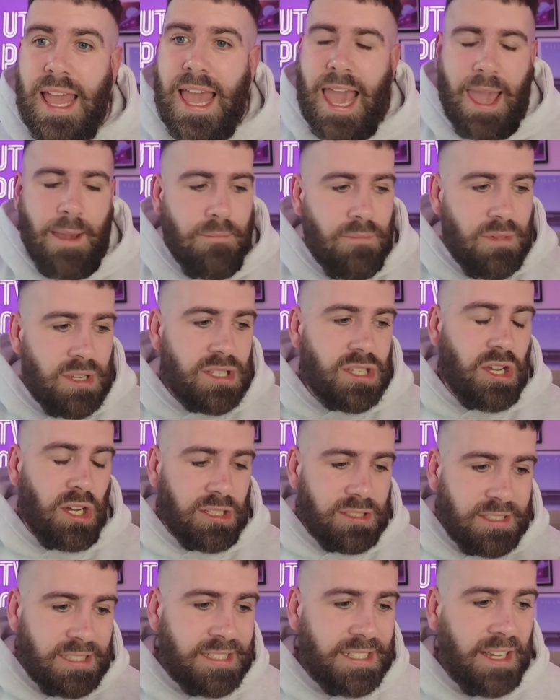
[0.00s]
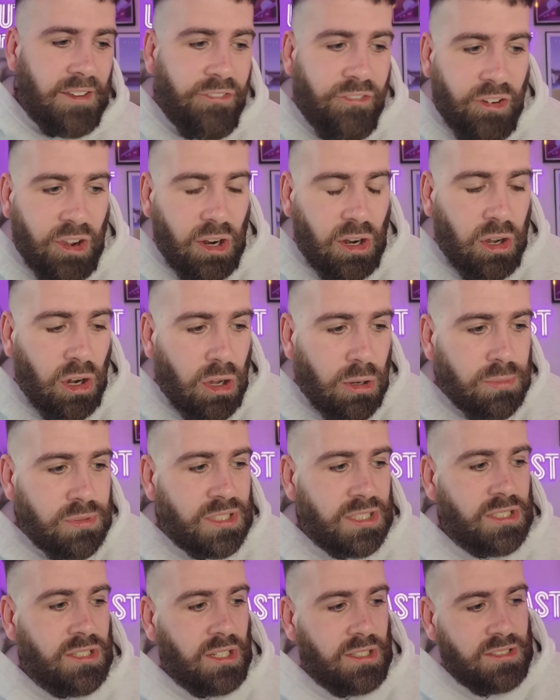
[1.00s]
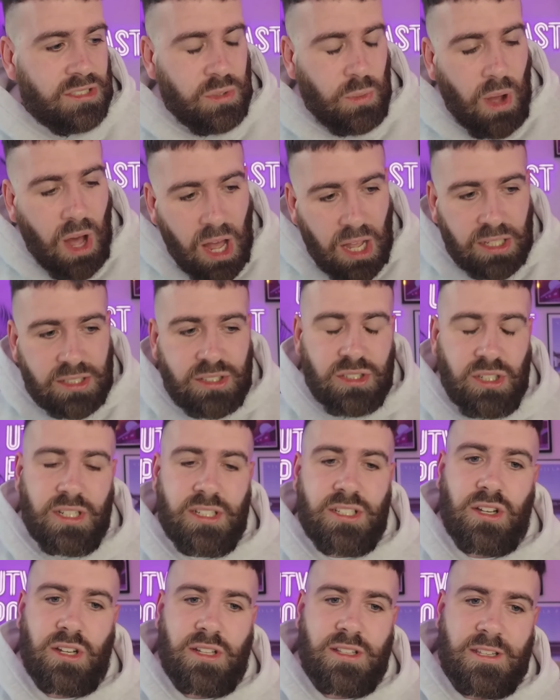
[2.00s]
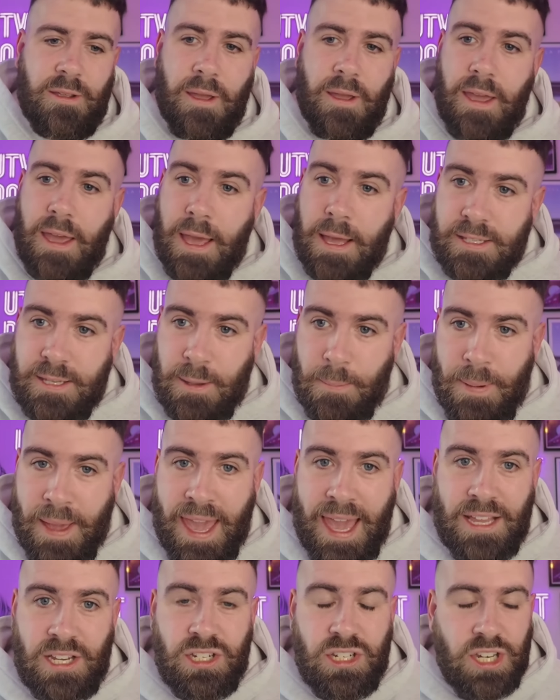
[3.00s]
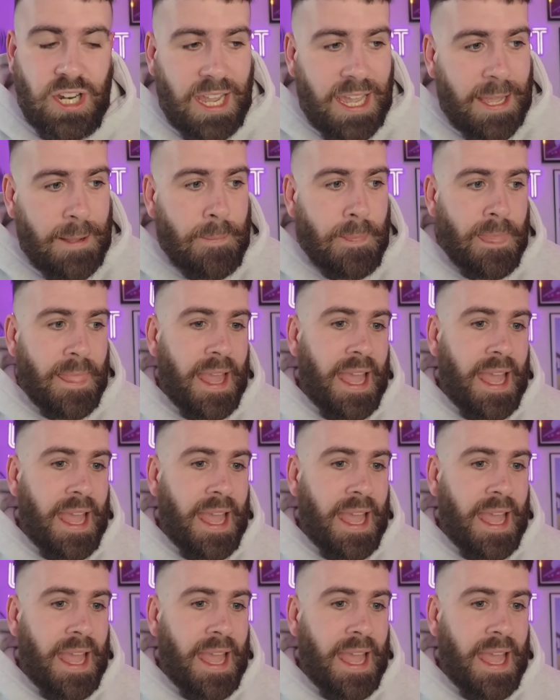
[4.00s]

Emery's gone to different clubs. He's gone to Arsenal. He's gone to PSG.